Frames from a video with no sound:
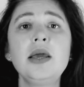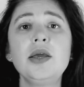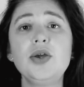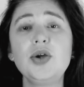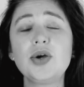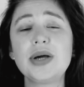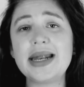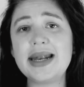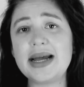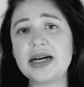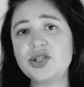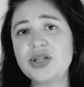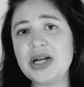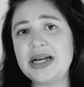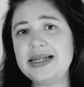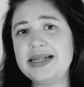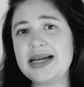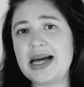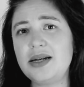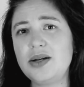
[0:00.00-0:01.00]
You can
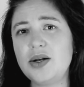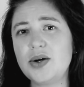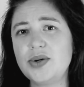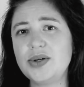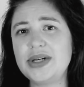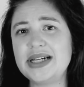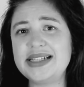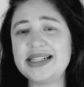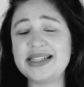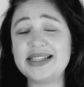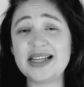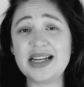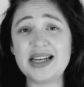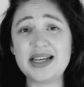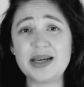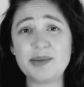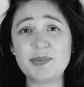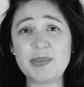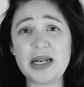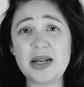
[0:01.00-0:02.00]
actually download it in the
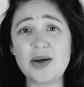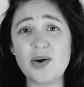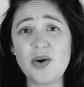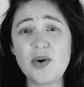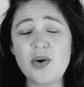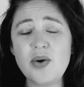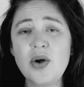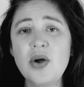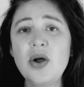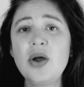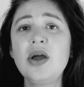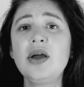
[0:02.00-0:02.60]
link below